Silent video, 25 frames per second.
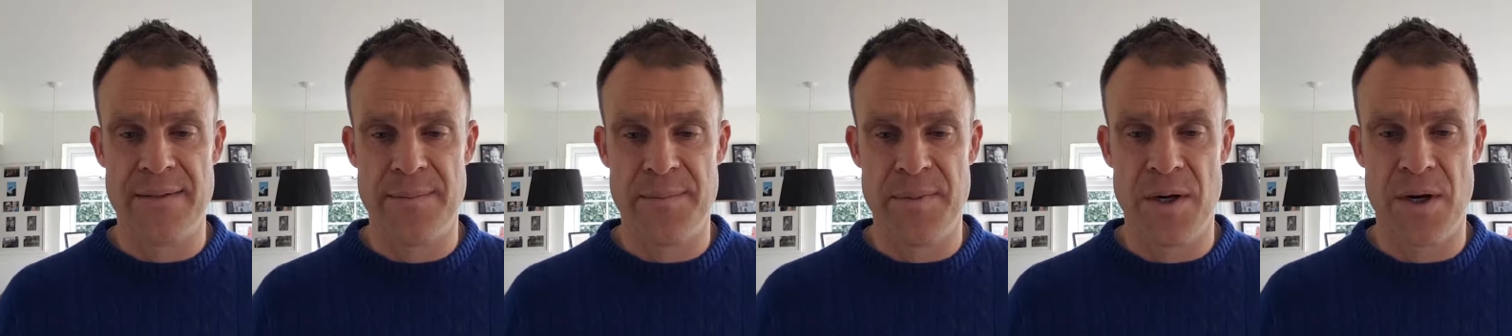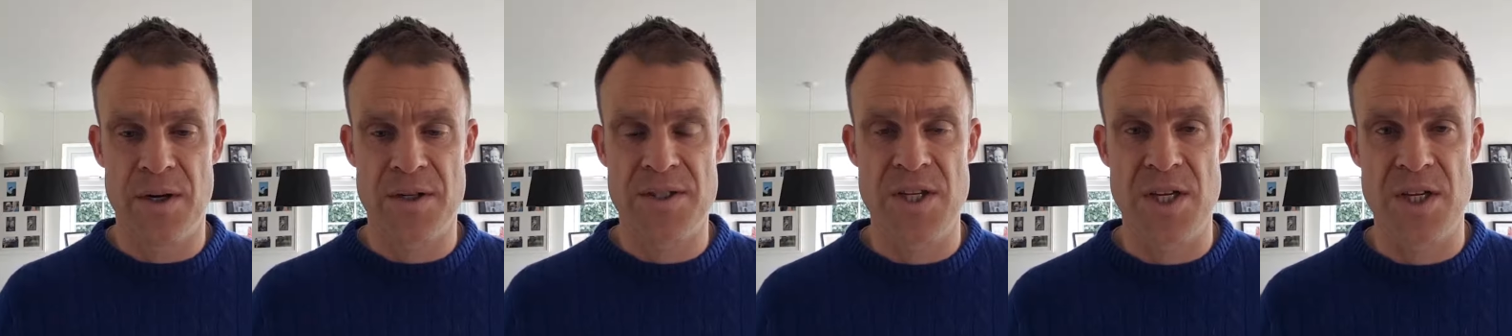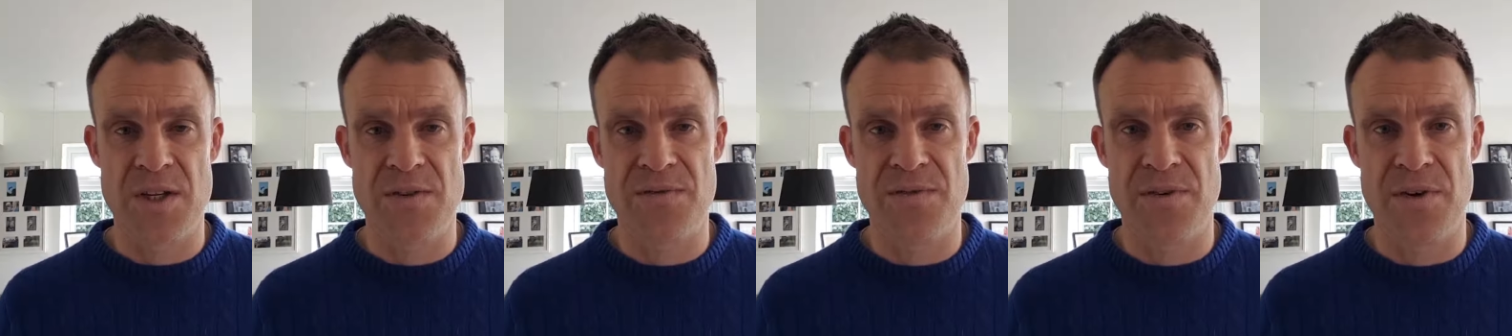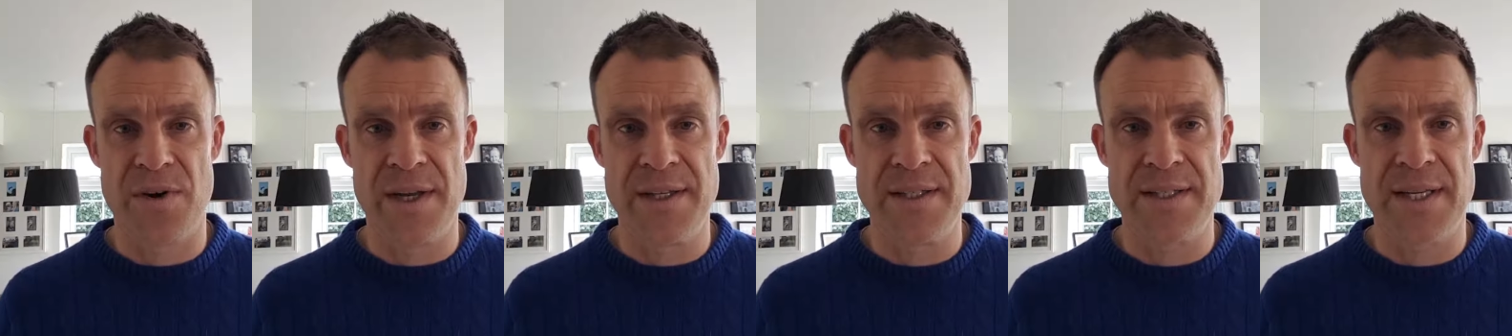boxes
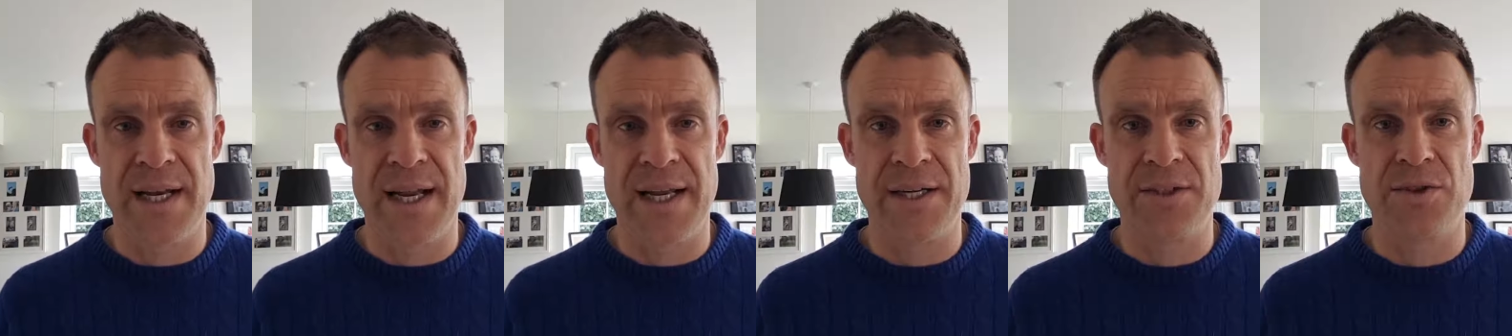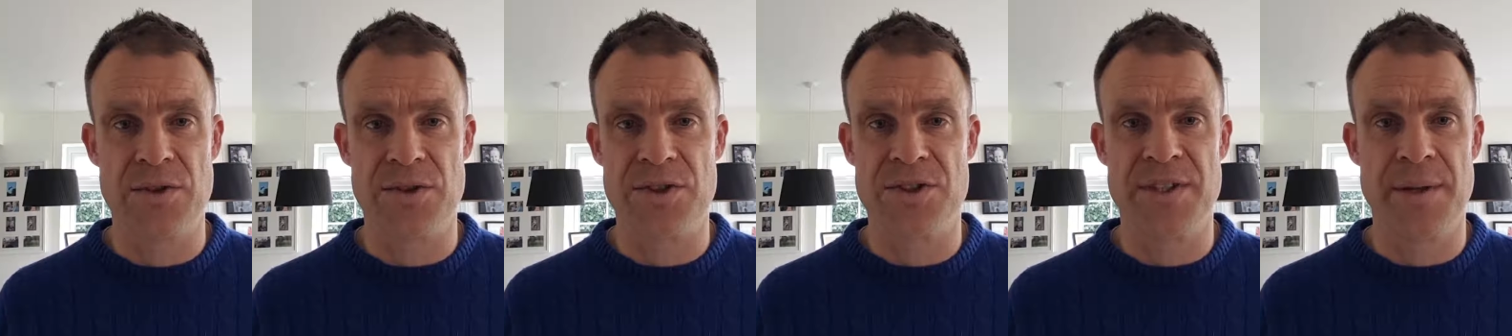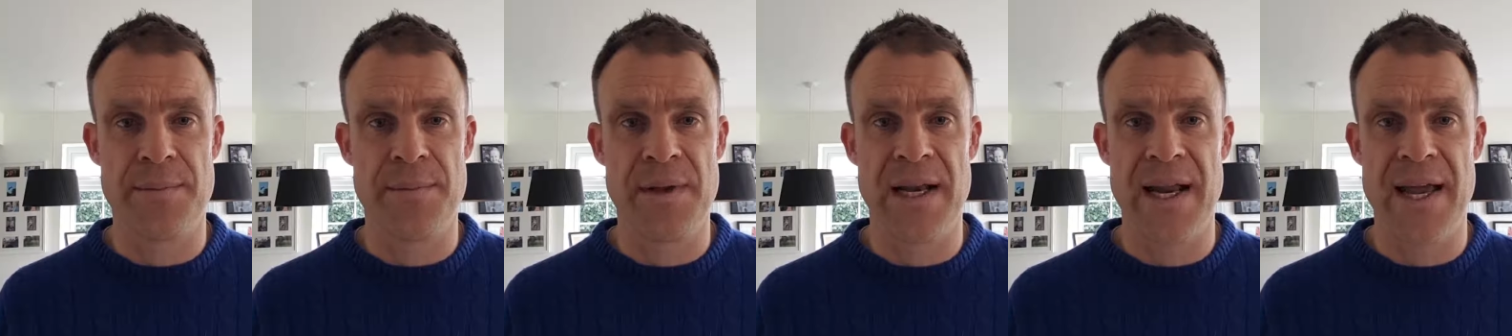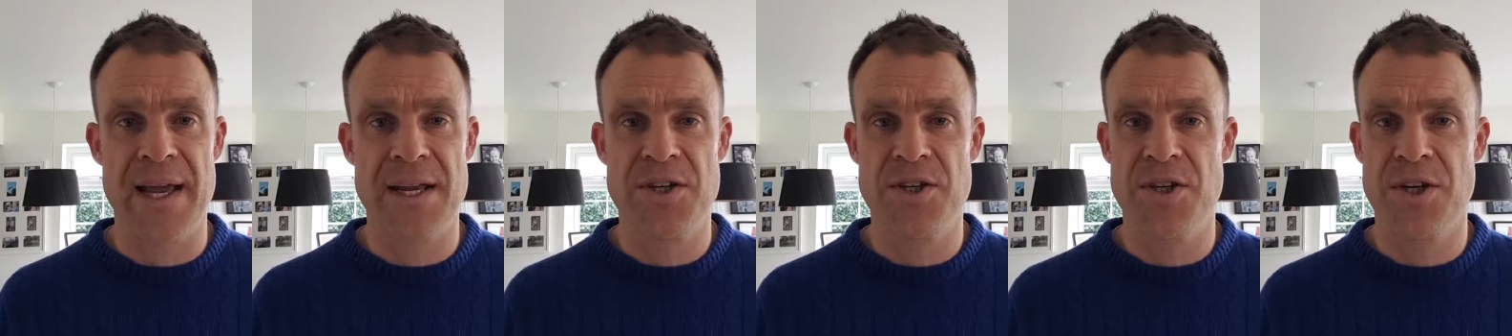for intellectual
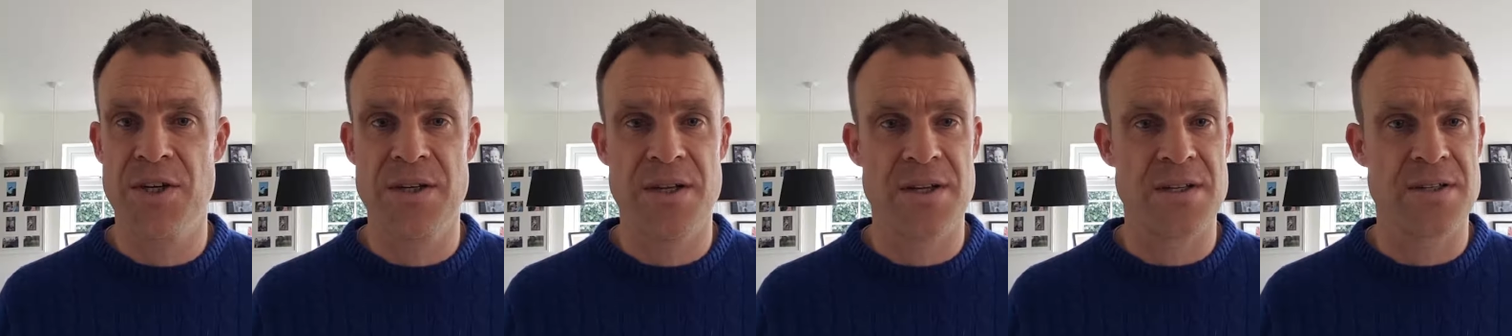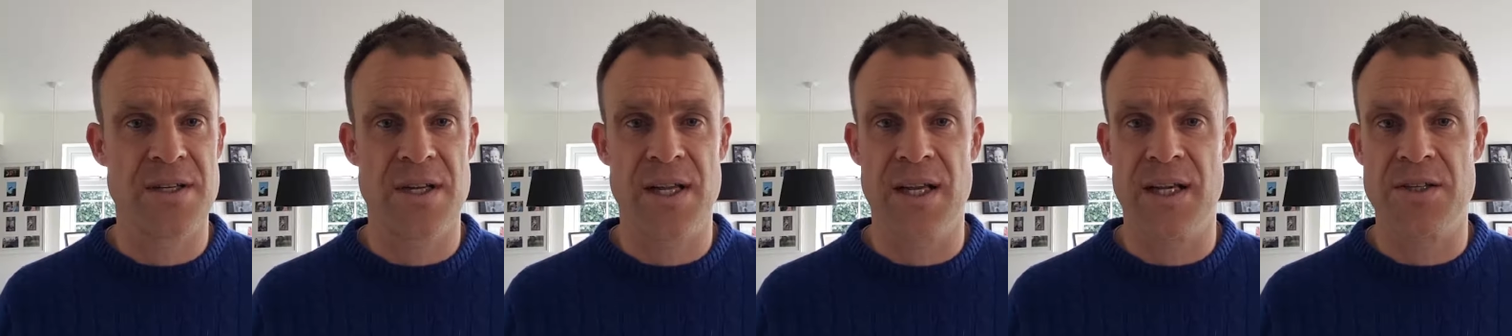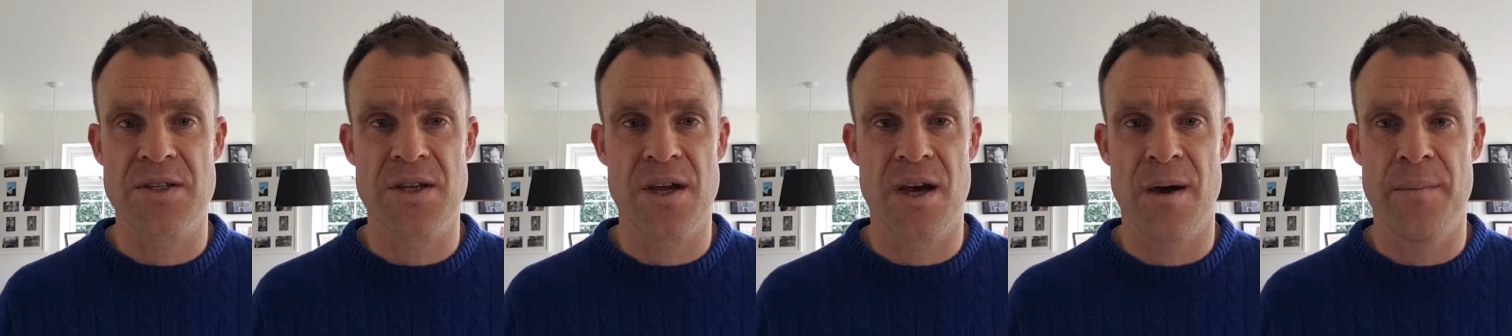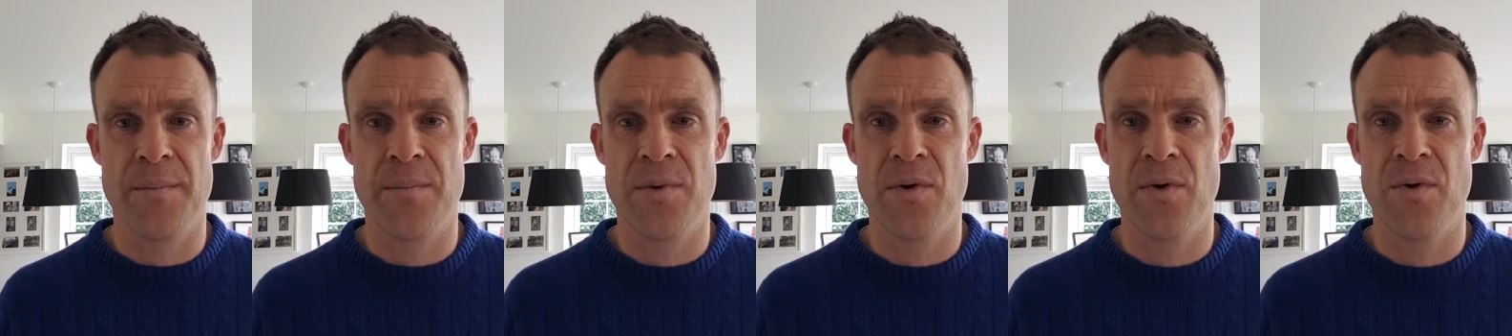stimulation, as an
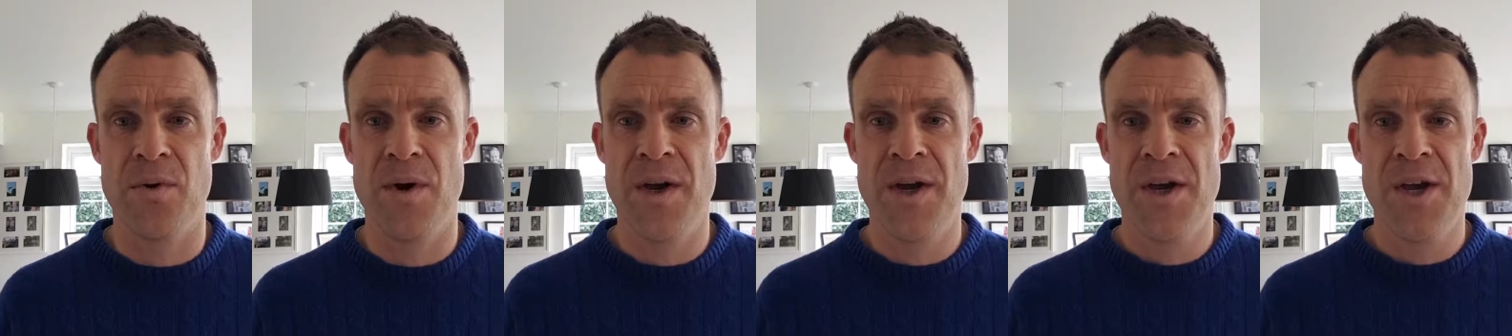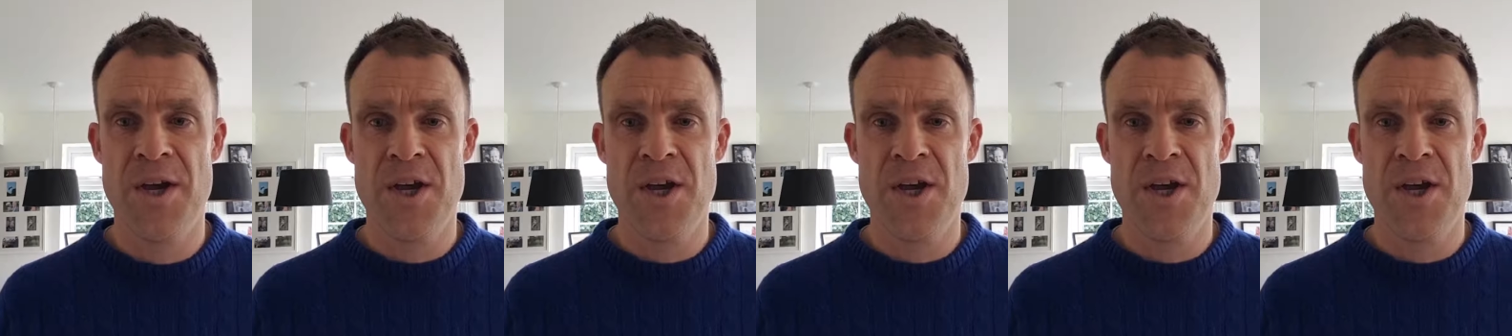example.